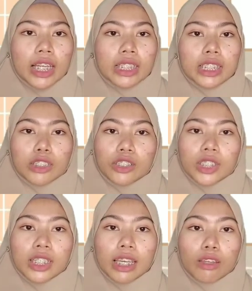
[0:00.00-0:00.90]
The
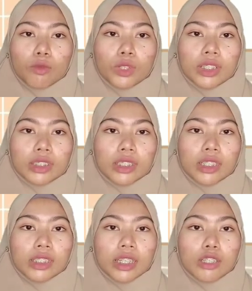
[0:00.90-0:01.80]
questionnaire
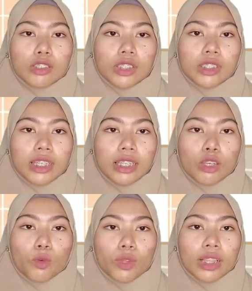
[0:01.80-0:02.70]

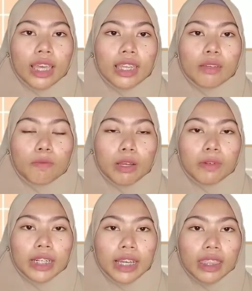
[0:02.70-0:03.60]
technique will gather
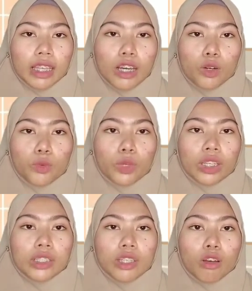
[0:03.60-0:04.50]
primary data which
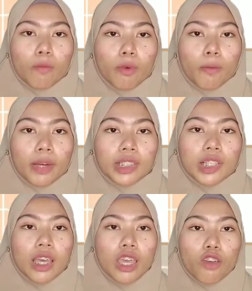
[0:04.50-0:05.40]
comprise
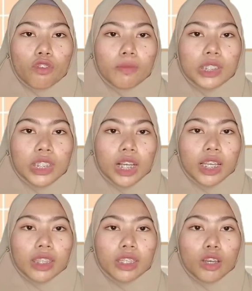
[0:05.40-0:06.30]
information
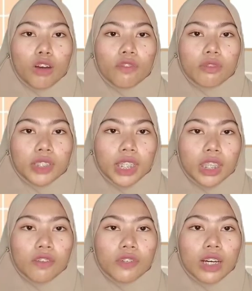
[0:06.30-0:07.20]
collected of
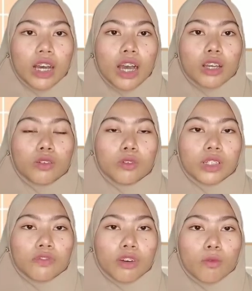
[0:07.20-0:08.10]
objective. A Google
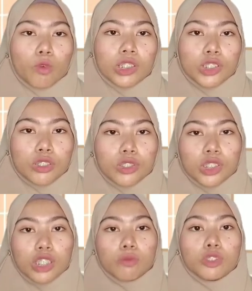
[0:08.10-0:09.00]
form was used to
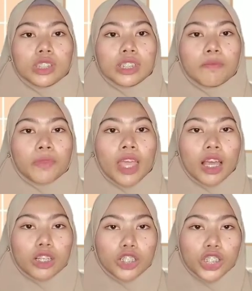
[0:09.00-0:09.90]
distribute the
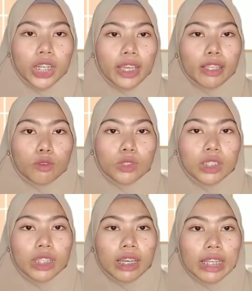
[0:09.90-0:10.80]
questionnaire to the
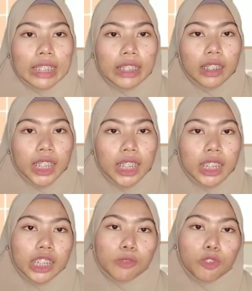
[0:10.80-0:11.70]
young adult and
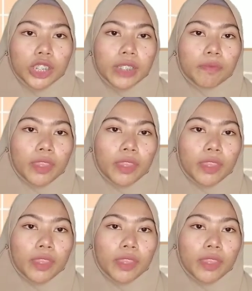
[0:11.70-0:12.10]
adult respondent.